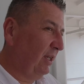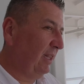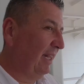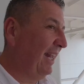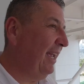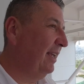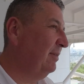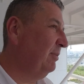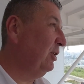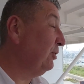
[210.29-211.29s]
get the light,
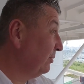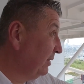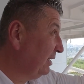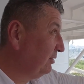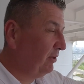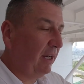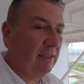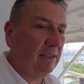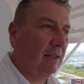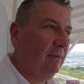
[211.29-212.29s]
but you don't get direct
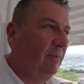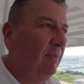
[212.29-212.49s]
sun.